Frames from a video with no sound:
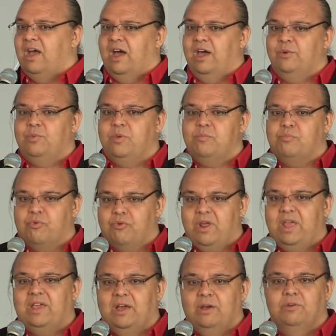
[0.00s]
And we
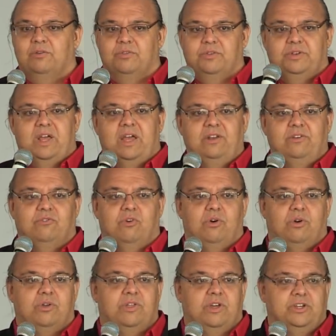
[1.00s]
break out of the
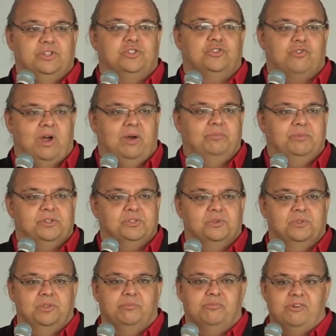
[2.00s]
deadlock that has trapped us
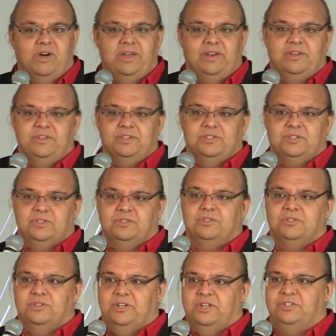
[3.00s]
on the planet
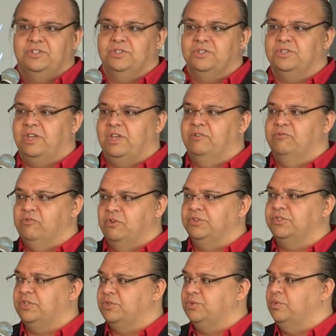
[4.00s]
since the nation state
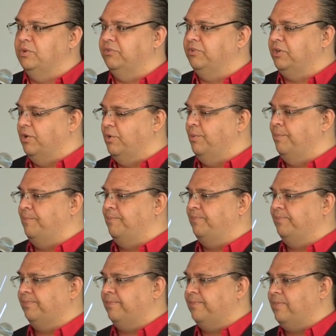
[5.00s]
lost its will to go.
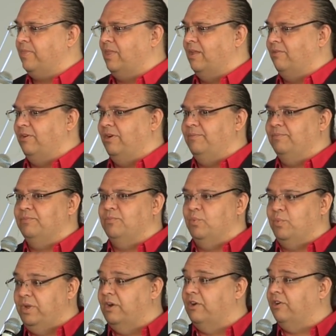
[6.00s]
Right?
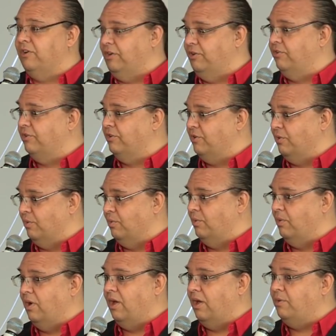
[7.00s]
We are here to
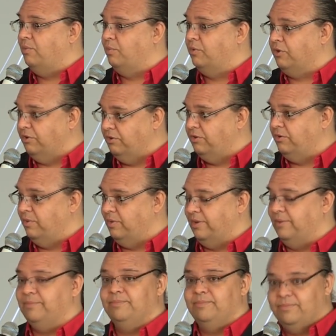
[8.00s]
go, and we're going to do
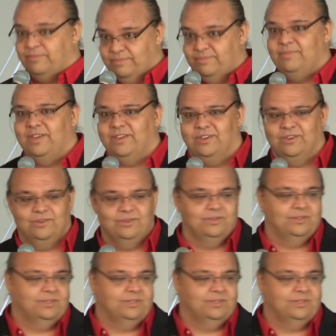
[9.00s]
it. Thank you.